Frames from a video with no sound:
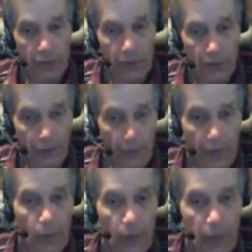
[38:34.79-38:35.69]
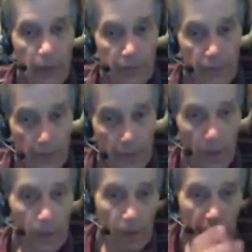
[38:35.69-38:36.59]
I'll treat 3 weeks in a
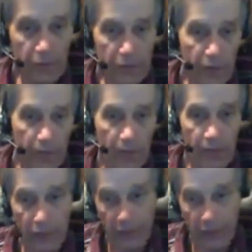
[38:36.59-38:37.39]
row on that same day.